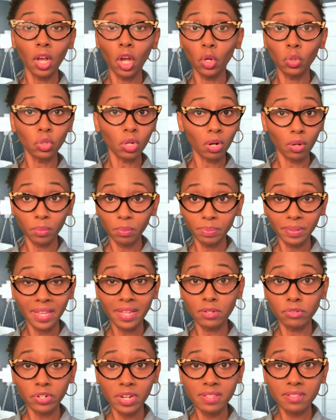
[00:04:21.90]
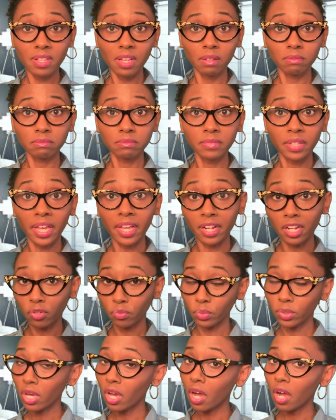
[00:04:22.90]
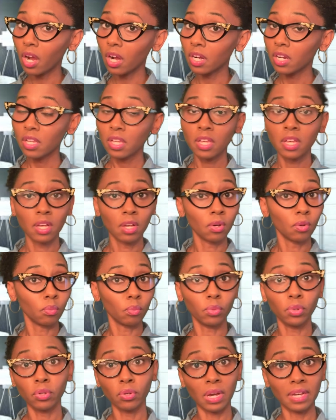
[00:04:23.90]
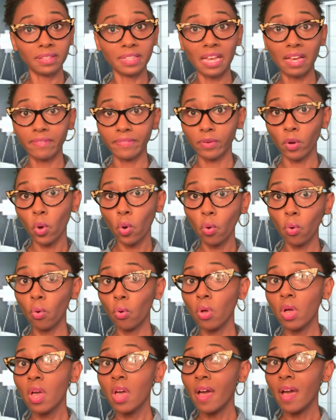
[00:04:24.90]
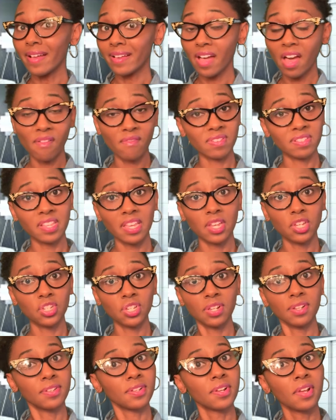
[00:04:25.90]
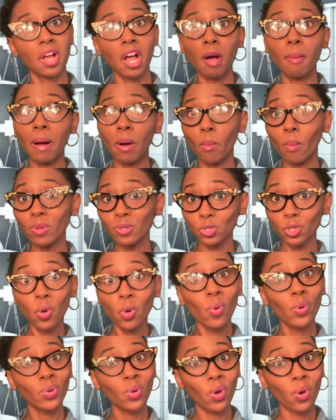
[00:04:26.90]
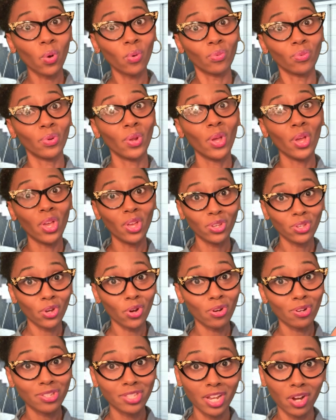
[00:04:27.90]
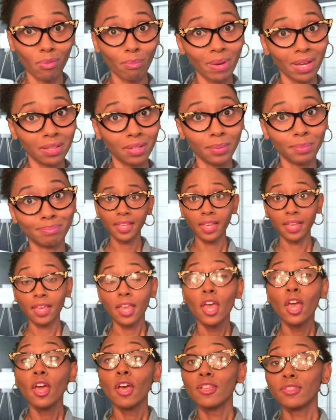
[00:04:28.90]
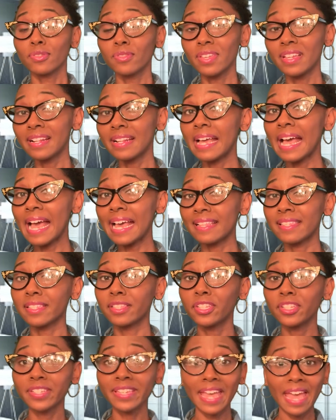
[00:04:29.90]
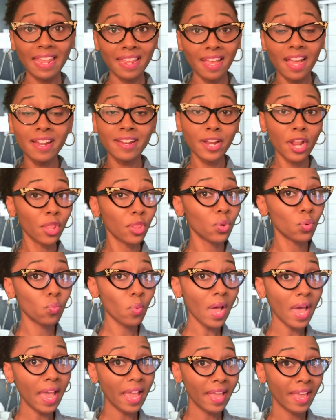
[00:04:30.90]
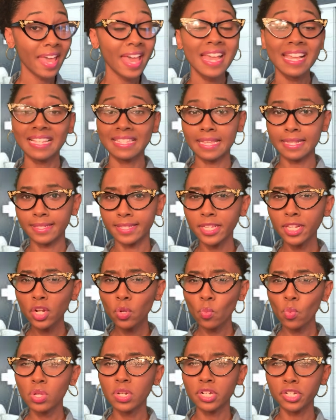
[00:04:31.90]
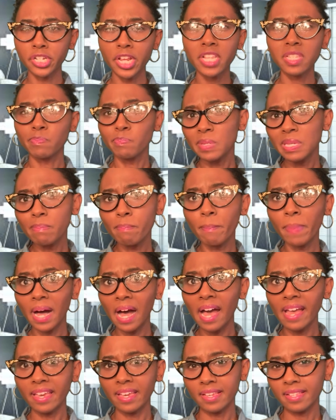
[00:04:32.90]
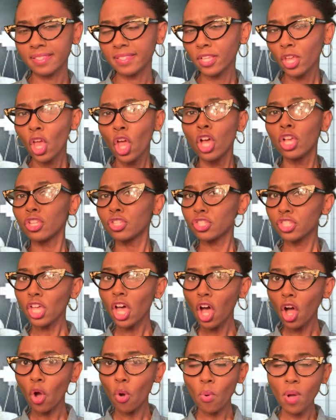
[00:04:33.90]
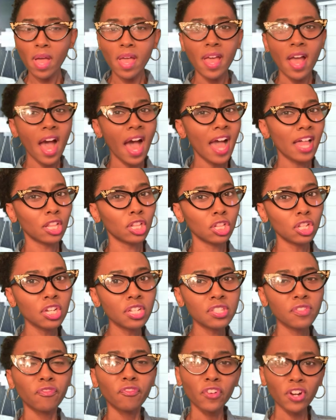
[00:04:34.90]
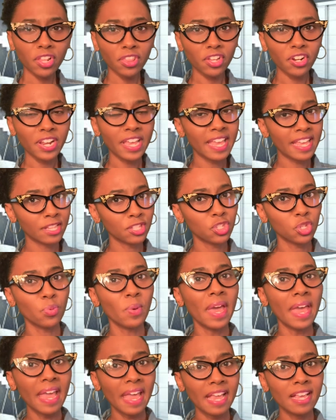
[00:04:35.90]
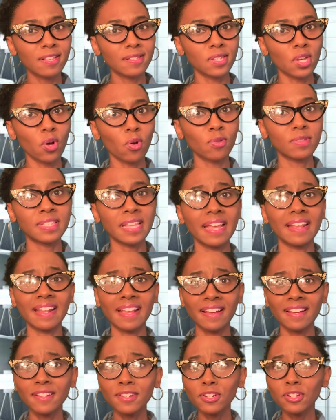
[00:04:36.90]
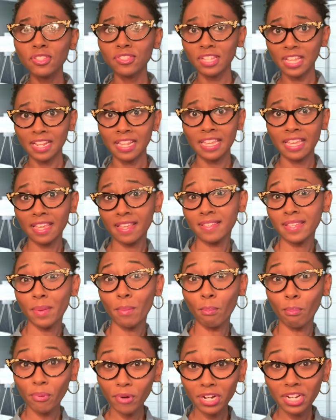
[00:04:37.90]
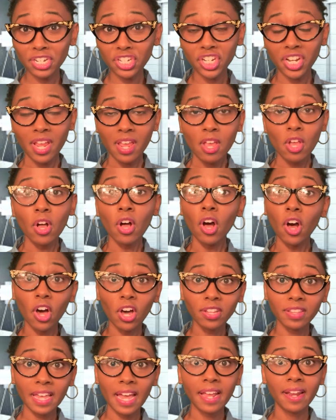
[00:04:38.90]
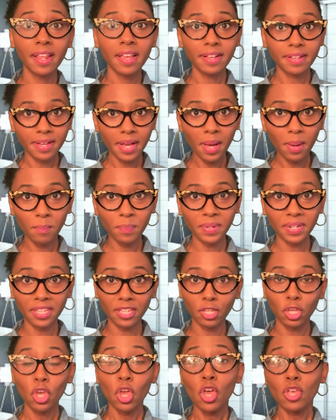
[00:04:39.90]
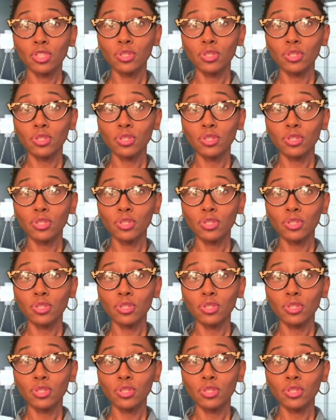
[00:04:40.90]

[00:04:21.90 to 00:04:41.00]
Are we playing dress up? And if we are, we're gonna have to have a whole conversation about what's going on in your cerebellum. So then I had to look at it another way because I didn't want to just be biased. So I looked further into ASOS and I understand it is a British online company.